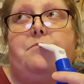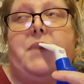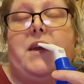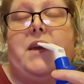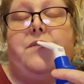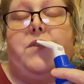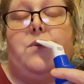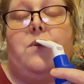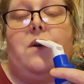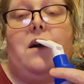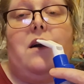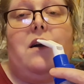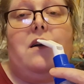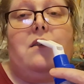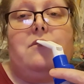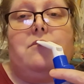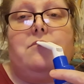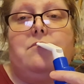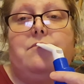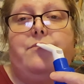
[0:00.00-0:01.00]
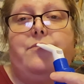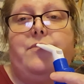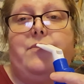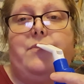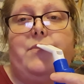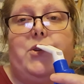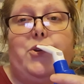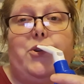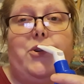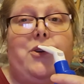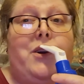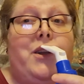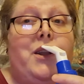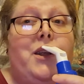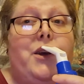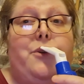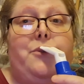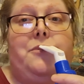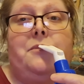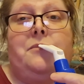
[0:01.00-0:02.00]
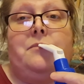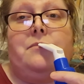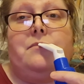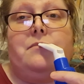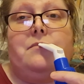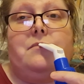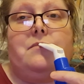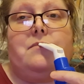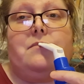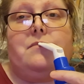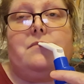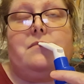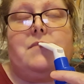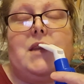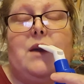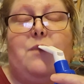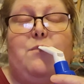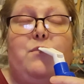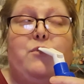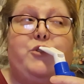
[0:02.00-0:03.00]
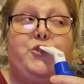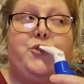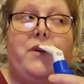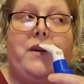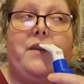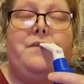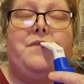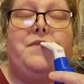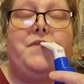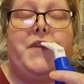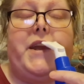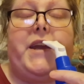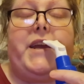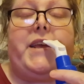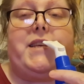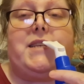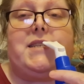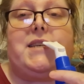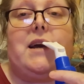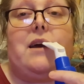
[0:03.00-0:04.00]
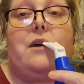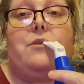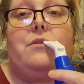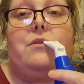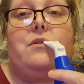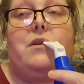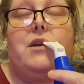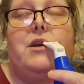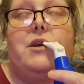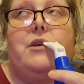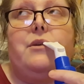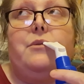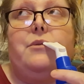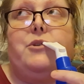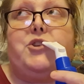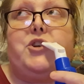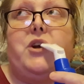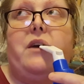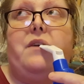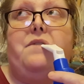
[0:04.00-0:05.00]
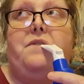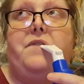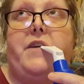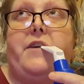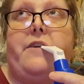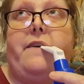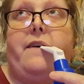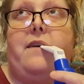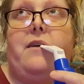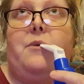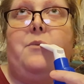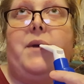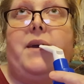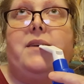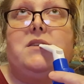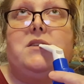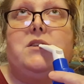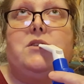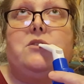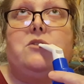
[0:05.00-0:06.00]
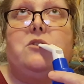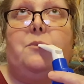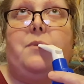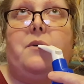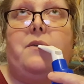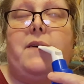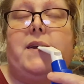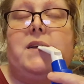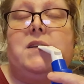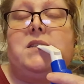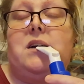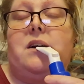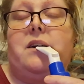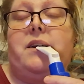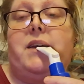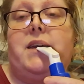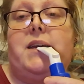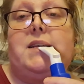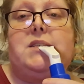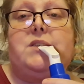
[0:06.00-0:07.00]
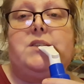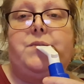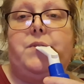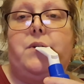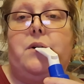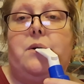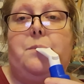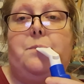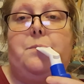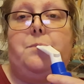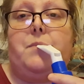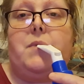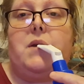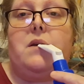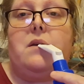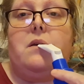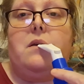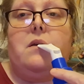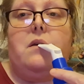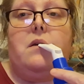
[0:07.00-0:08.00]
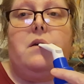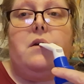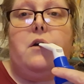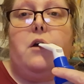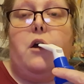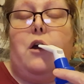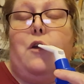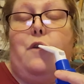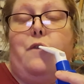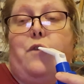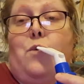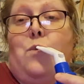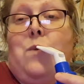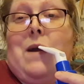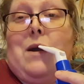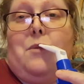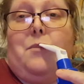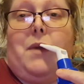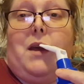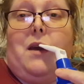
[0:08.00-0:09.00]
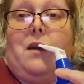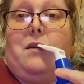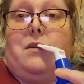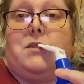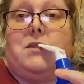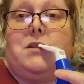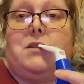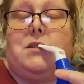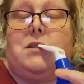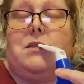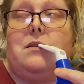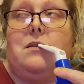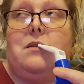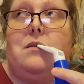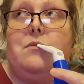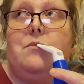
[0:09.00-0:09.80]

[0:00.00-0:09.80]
But if you are, you're not alone, and we'll try and figure this out. We'll try and figure out a way to stop our anxieties from overwhelming us.